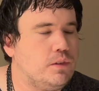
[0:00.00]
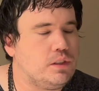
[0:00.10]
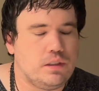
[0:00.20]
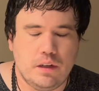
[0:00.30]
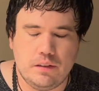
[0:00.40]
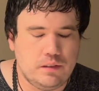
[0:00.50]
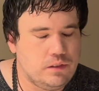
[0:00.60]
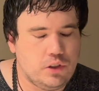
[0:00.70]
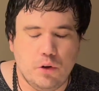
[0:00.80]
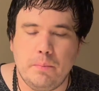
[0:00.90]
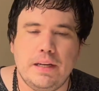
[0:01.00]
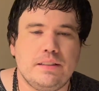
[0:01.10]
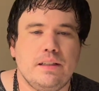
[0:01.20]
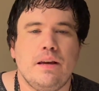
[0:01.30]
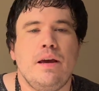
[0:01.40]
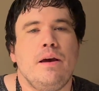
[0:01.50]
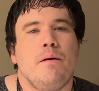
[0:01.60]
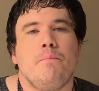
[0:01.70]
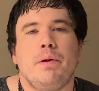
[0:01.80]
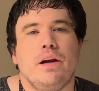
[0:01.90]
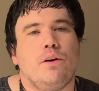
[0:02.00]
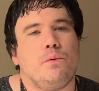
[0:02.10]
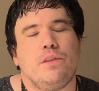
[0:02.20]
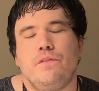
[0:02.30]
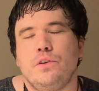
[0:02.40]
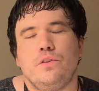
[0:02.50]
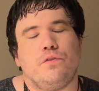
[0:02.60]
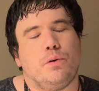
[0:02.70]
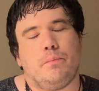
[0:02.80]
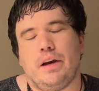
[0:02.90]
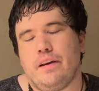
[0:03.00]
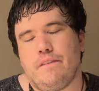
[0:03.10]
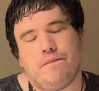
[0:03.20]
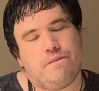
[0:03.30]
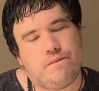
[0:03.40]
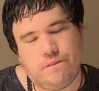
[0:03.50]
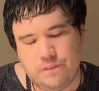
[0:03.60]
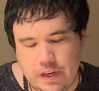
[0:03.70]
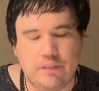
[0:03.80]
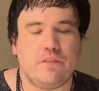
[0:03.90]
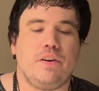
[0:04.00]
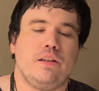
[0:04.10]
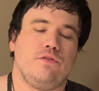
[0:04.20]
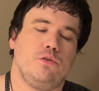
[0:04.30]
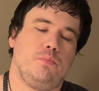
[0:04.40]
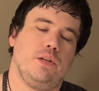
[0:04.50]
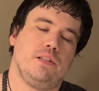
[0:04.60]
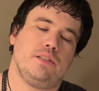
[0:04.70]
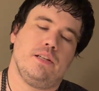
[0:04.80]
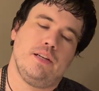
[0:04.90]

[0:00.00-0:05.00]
It's so amazing, paired with food from my favorite fast food place.